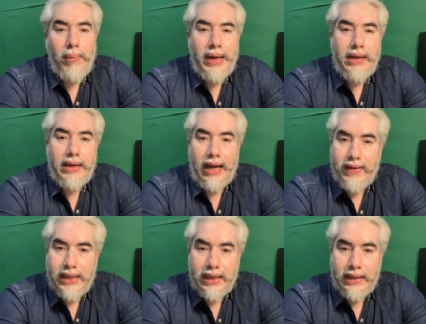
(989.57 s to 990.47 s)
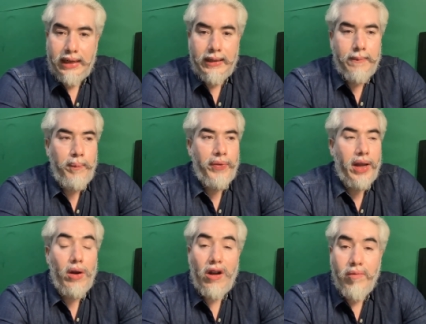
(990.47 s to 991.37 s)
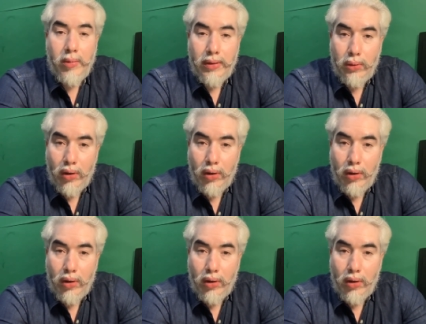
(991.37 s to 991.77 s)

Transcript: but having said that a lot of people